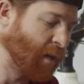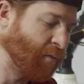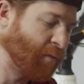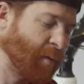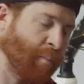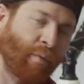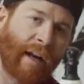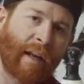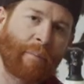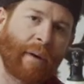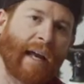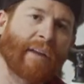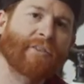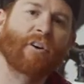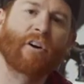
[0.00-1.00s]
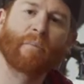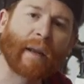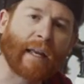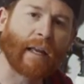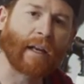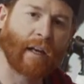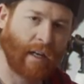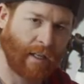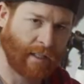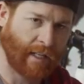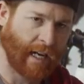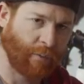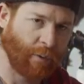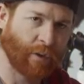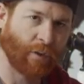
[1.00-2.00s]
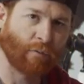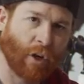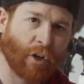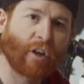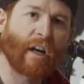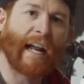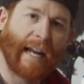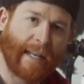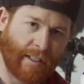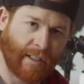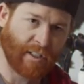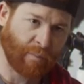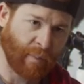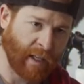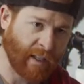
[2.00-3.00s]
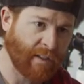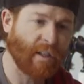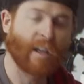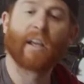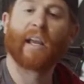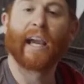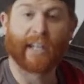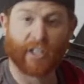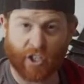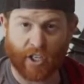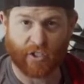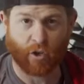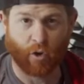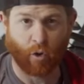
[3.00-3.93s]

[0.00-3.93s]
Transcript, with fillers: of the brake pads are making contact with the rotor as it spins, and adjust